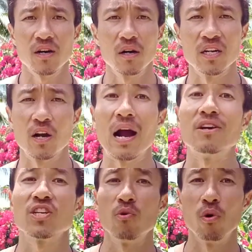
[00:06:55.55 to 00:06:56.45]
in our
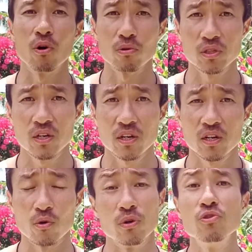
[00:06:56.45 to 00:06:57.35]
outside world.
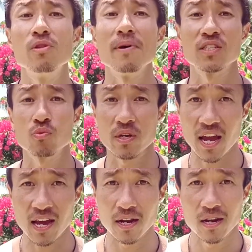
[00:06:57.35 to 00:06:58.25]
You know, we'll do the best we
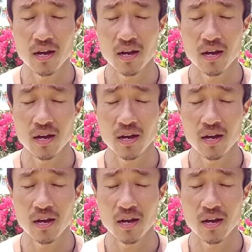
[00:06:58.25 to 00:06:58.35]
can.